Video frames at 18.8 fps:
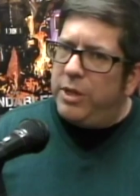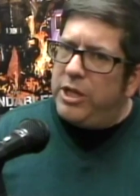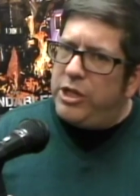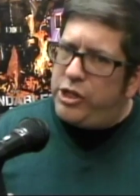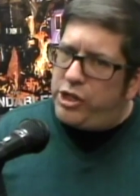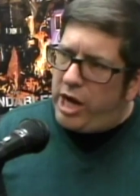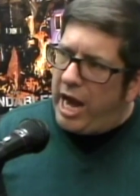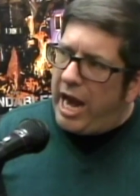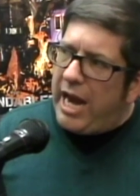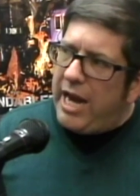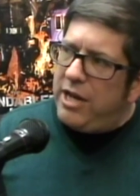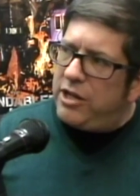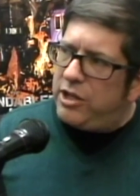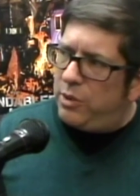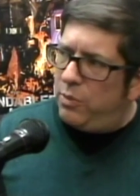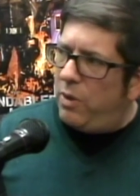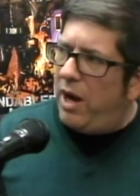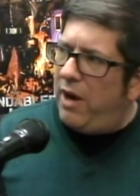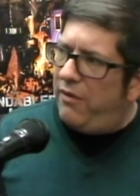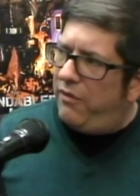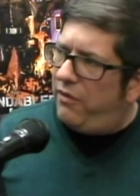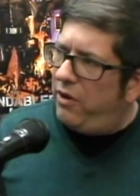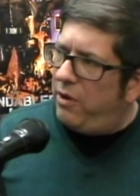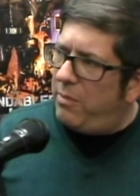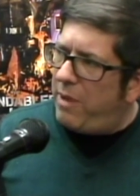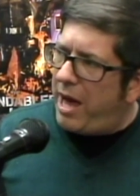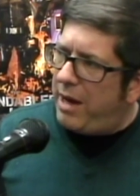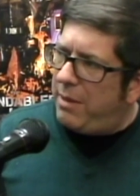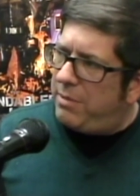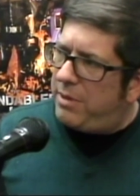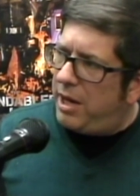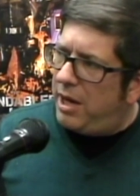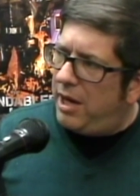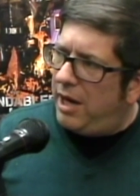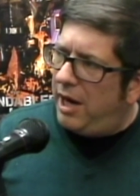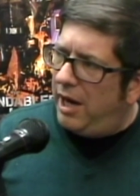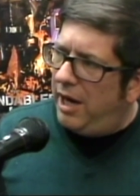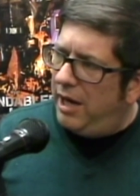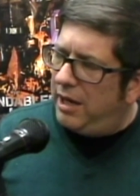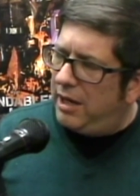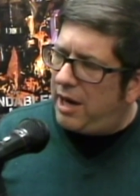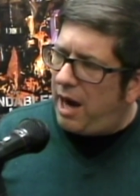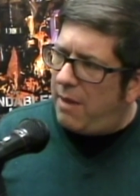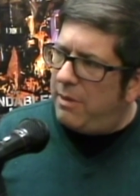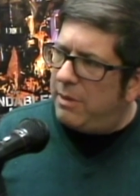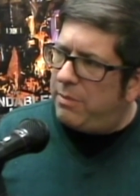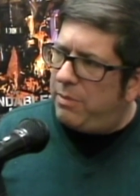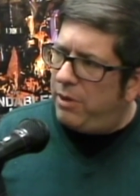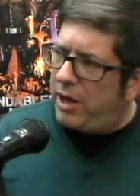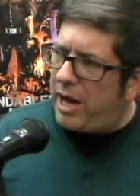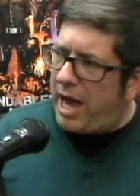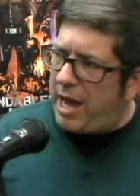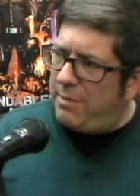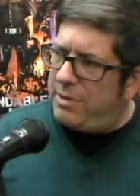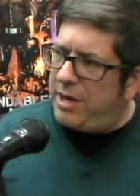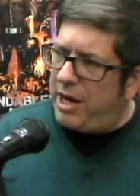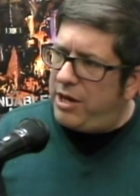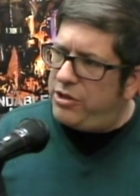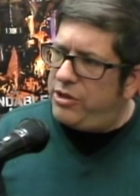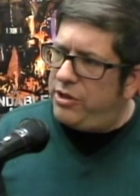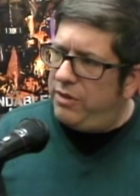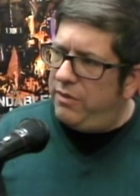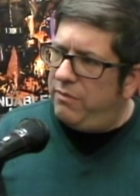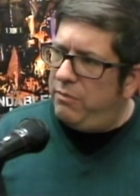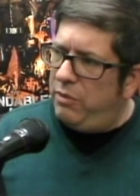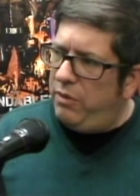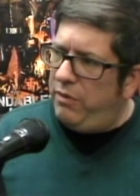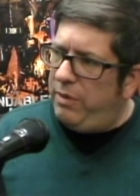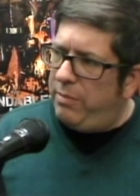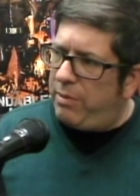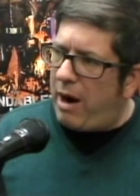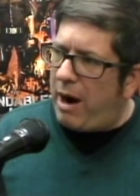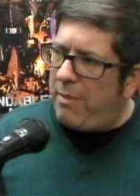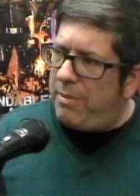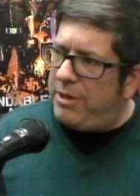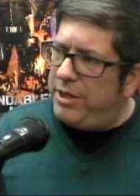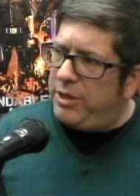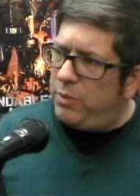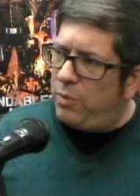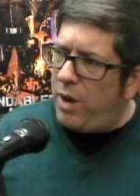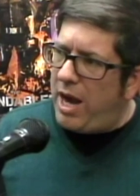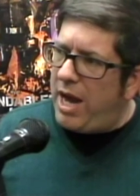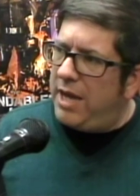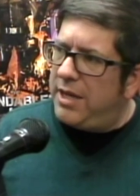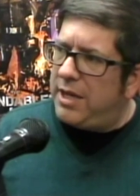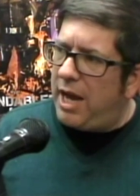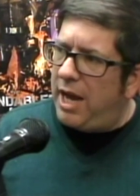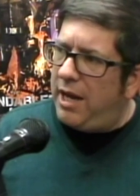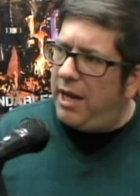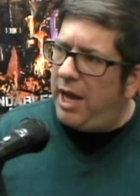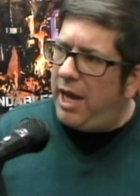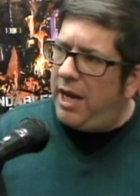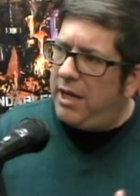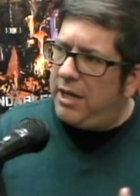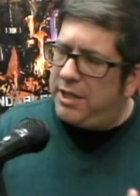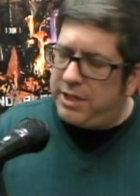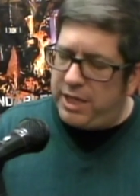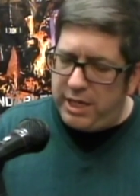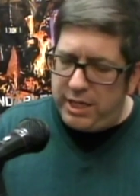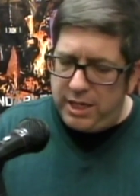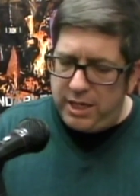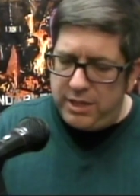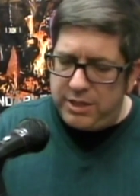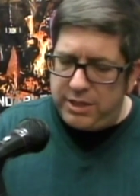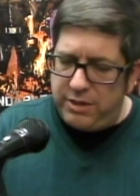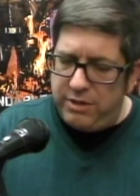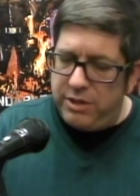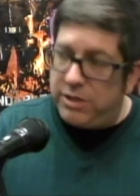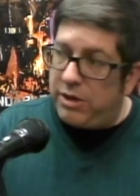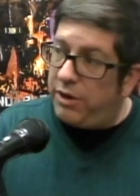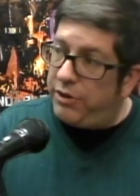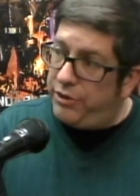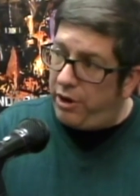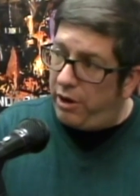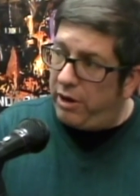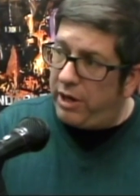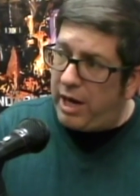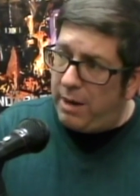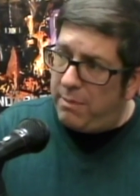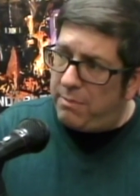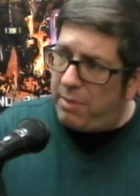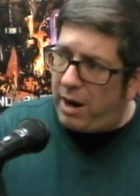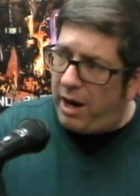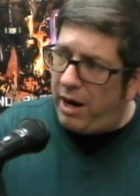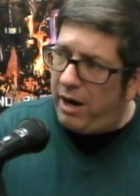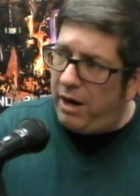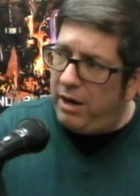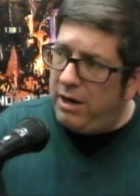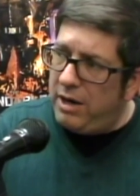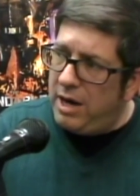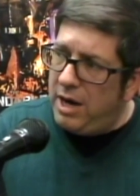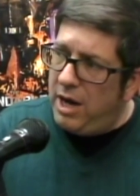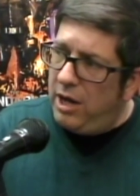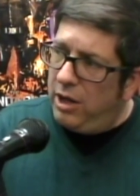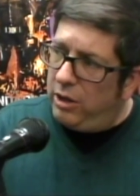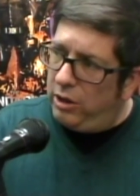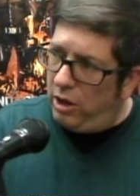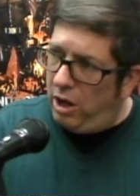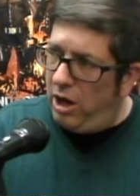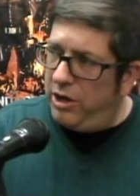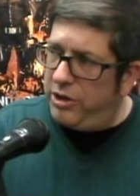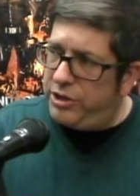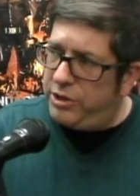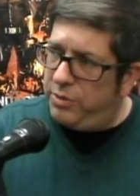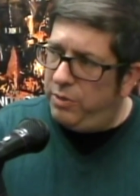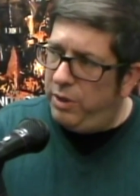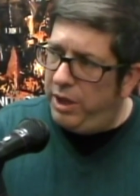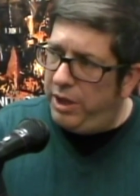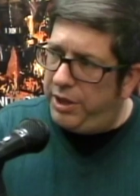changed the way comic book adaptation of movie properties went, and because they did a series called Dark Empire, launched with.